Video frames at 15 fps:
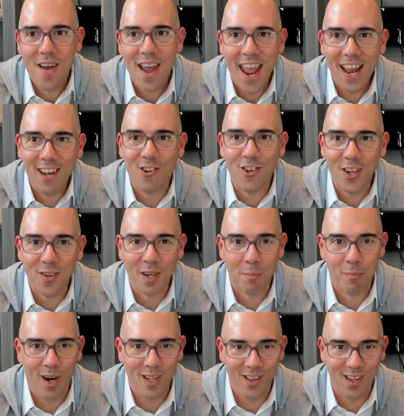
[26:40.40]
engineering
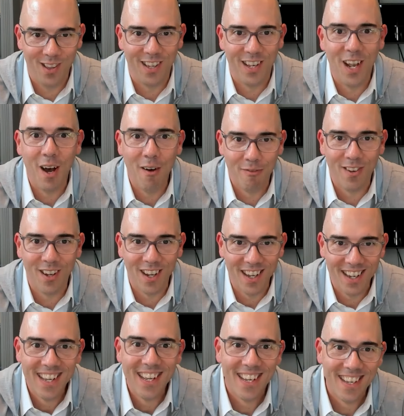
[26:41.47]
process enough to
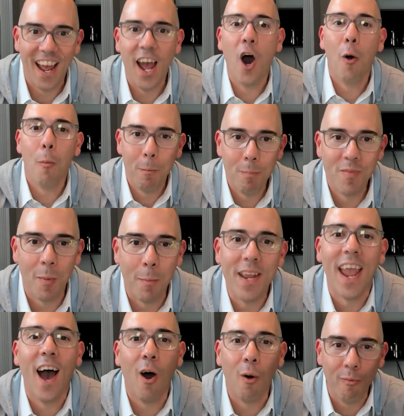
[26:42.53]
help to be
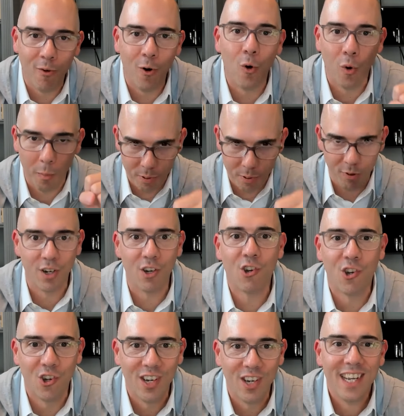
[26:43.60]
helpful or
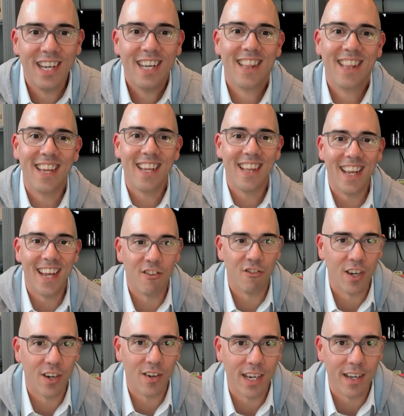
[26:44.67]
push the
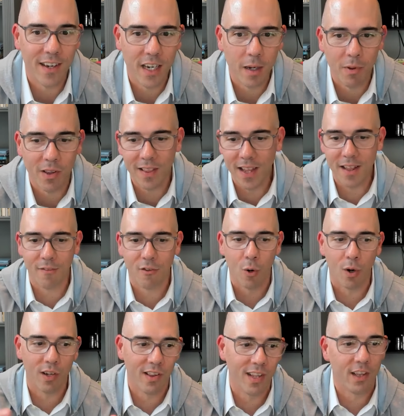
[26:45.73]
engineering teams? And then of
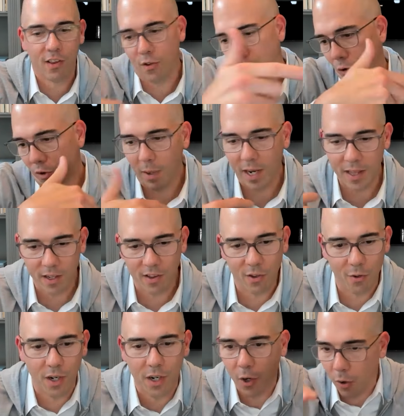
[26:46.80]
course that's circled by this
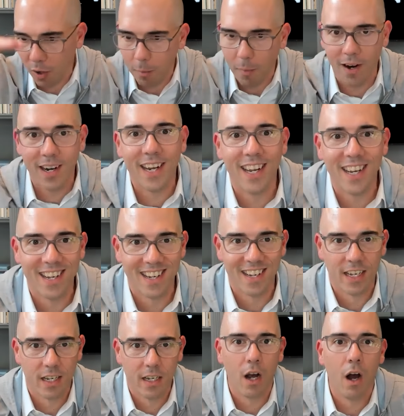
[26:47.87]
sort of go to market
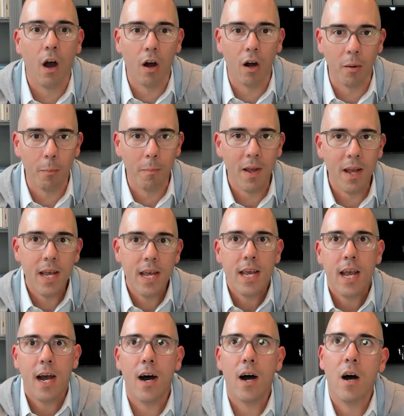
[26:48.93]
arm.
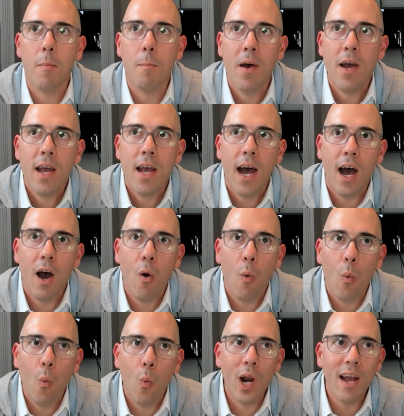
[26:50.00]
Um,
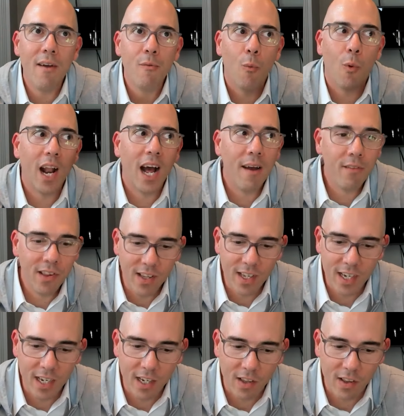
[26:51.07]
what I've
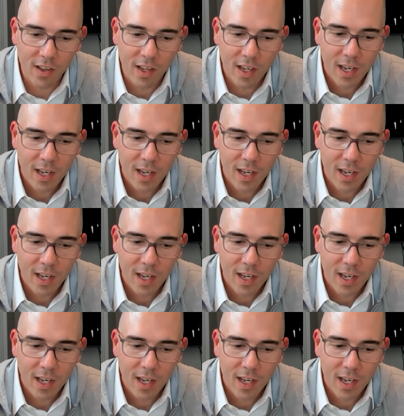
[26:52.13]
seen is